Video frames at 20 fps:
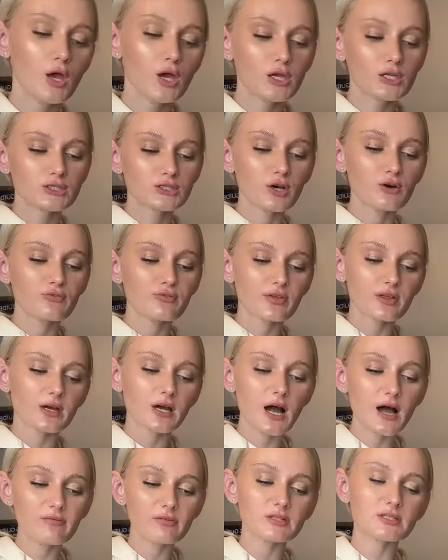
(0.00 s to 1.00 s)
So for the
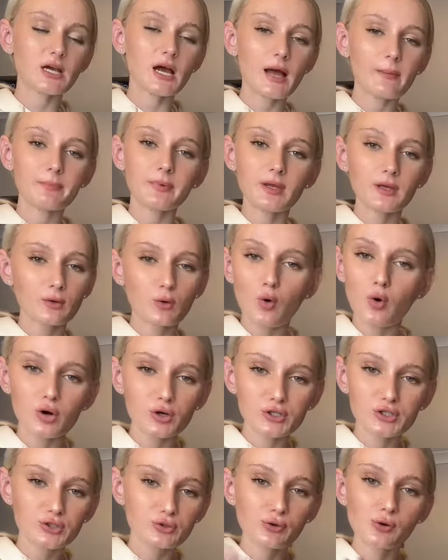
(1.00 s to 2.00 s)
cavatappi,
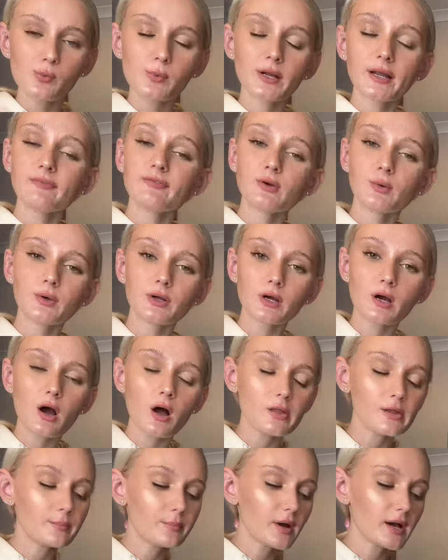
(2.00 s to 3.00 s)
corkscrew, whatever you want to
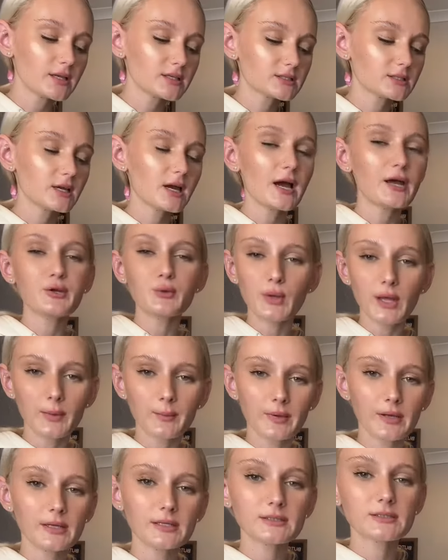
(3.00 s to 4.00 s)
call it, pasta, I do 8
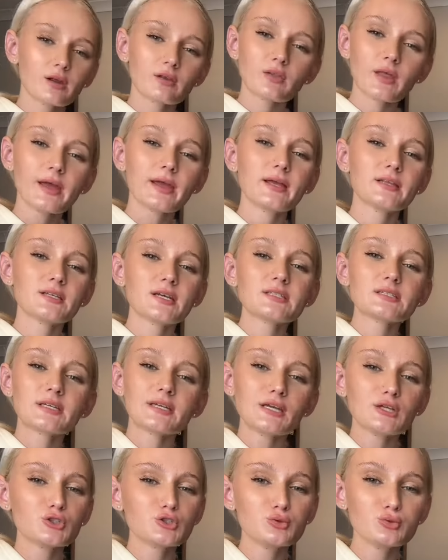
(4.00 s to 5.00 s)
minutes. Like it doesn't
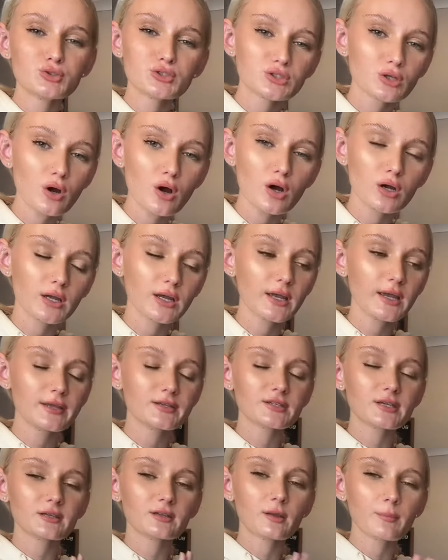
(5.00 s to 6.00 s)
get too soggy,
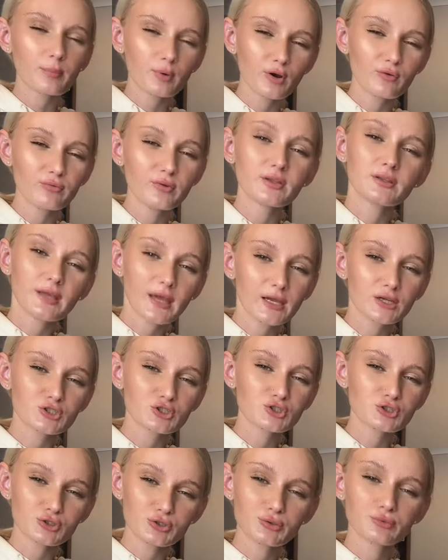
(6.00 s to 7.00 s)
it's like the perfect
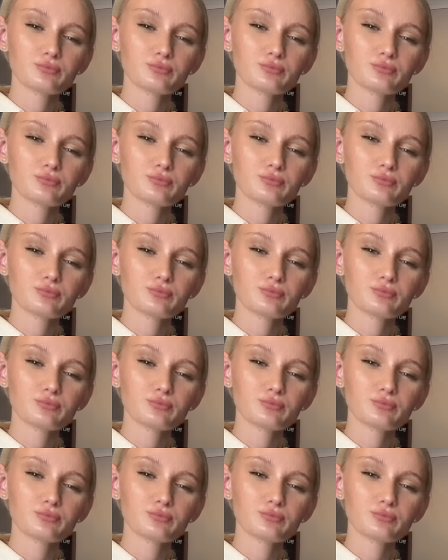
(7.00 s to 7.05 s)
texture.